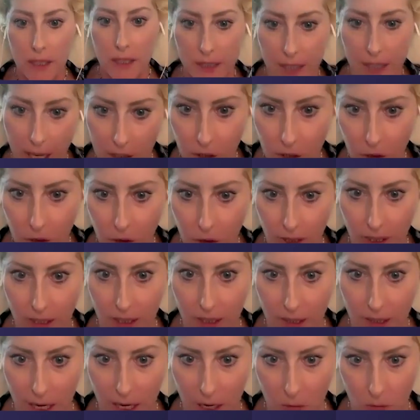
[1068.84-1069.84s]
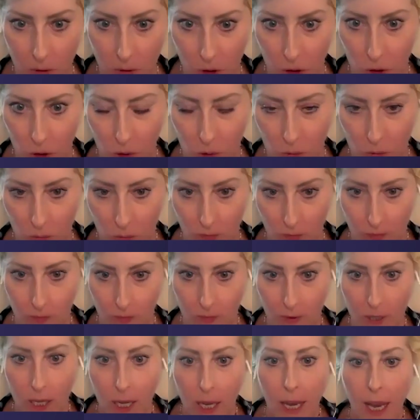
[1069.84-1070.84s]
is entering in that room.
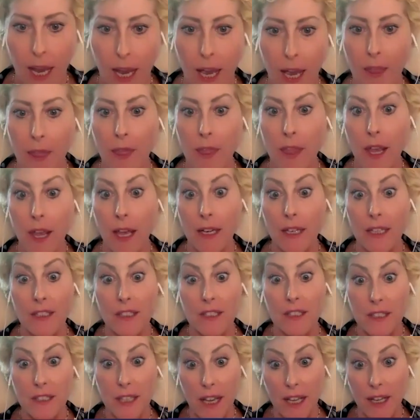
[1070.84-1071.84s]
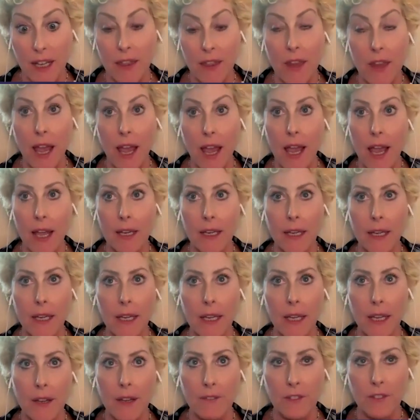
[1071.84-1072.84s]
And then
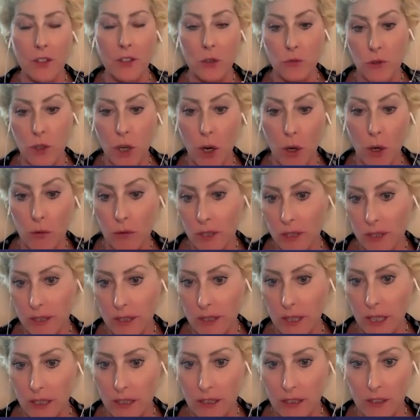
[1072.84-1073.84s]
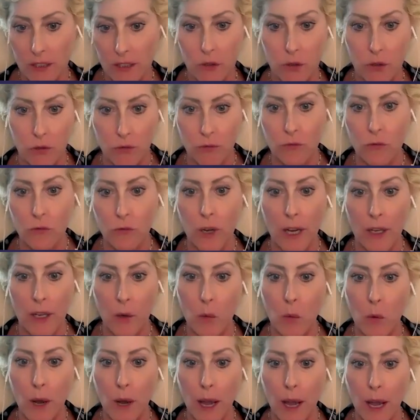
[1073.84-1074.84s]
if you don't discuss it sort of right
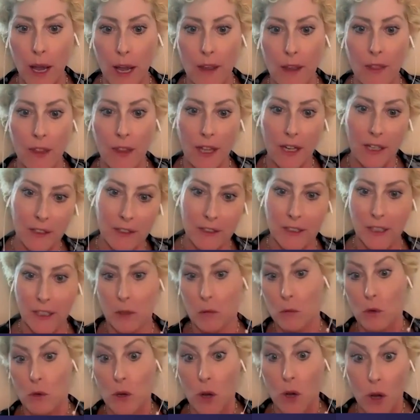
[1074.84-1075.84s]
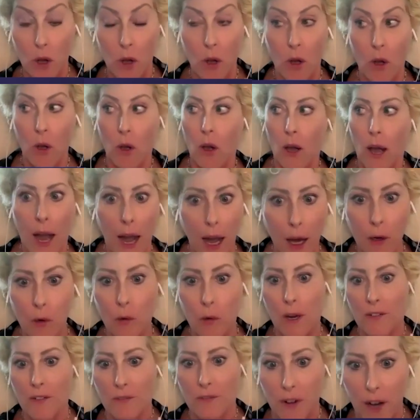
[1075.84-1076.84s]
away, then it's like, well, how
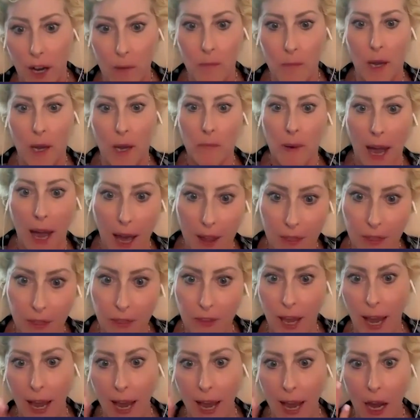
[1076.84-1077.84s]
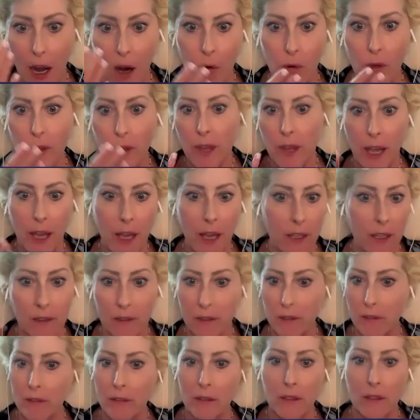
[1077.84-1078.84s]
do I find my path now? And
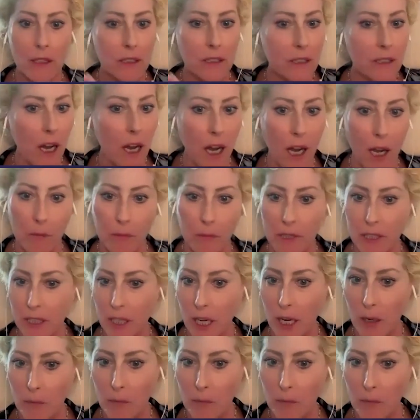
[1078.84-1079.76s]
then time and